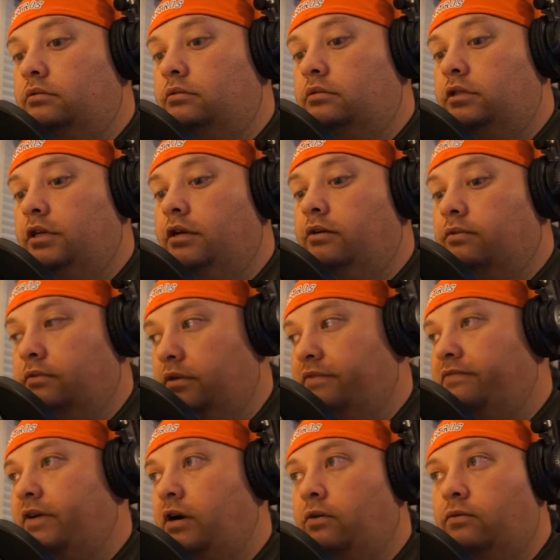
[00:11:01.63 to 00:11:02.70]
you know, the
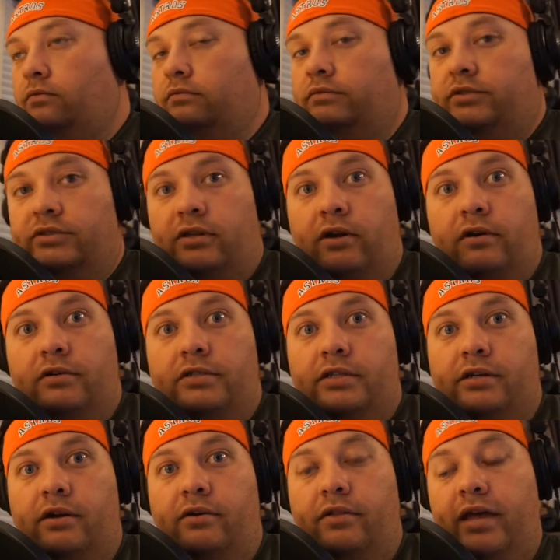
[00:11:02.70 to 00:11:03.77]
phone search
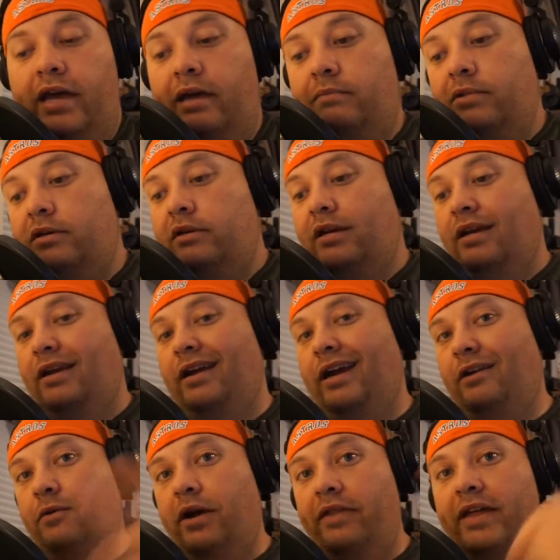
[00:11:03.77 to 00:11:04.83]
and all that. But
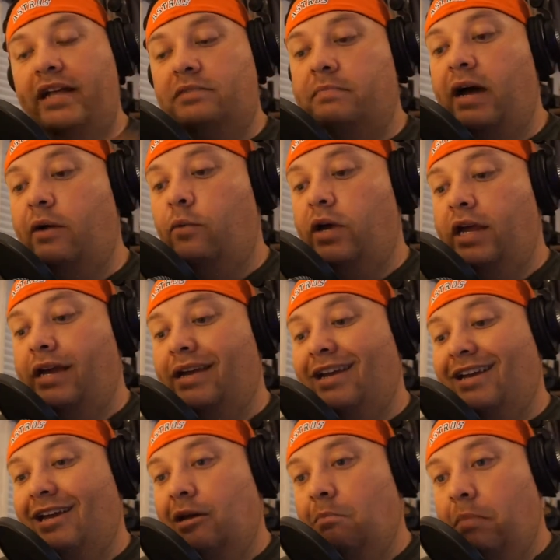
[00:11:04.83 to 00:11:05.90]
anyway, that's my week.
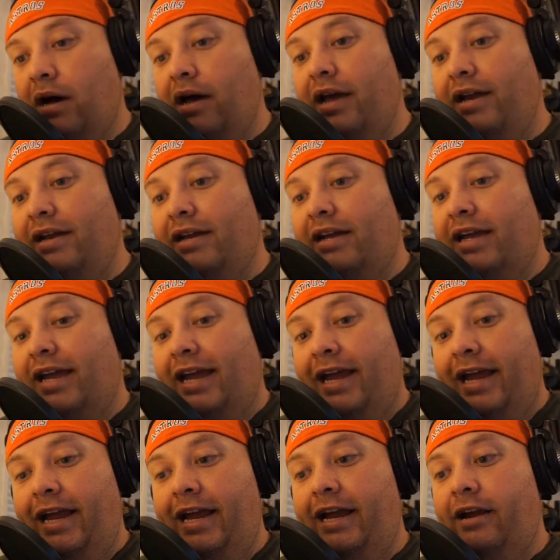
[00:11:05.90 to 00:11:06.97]
But
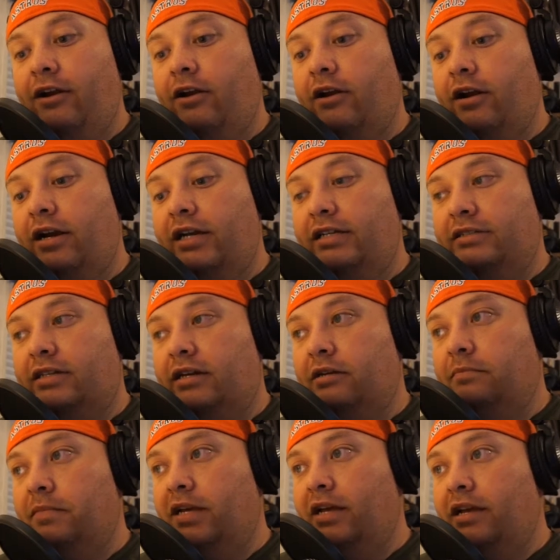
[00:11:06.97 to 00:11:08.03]
here is gonna
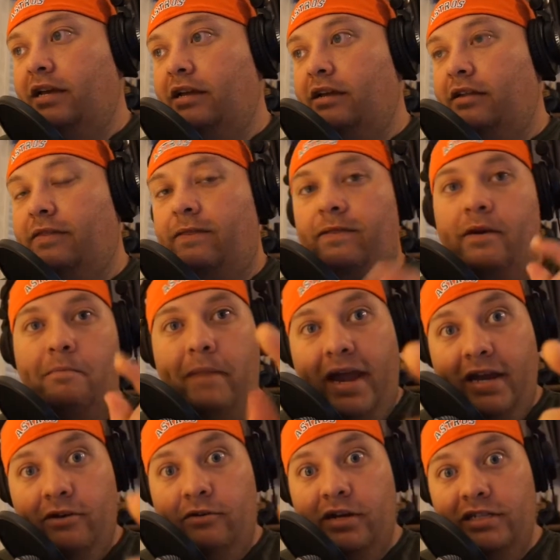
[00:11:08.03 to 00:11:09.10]
be the
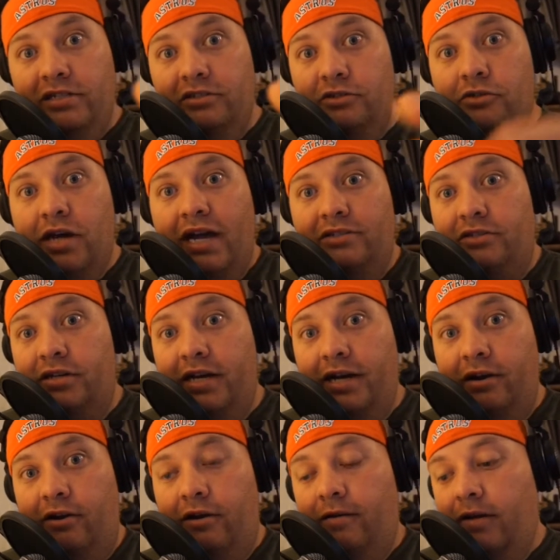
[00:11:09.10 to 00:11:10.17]
main reason you guys are
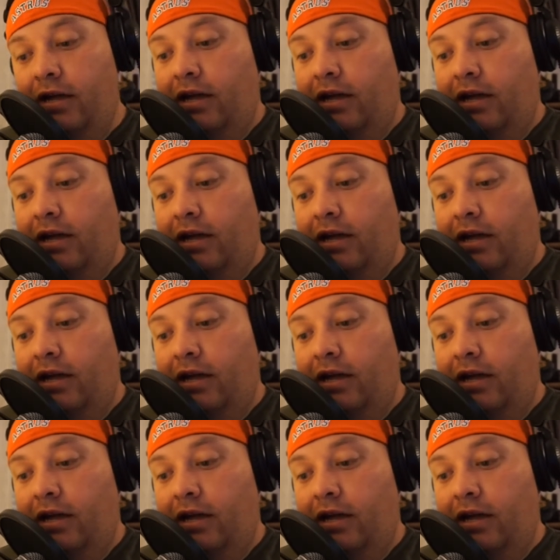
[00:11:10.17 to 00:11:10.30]
here.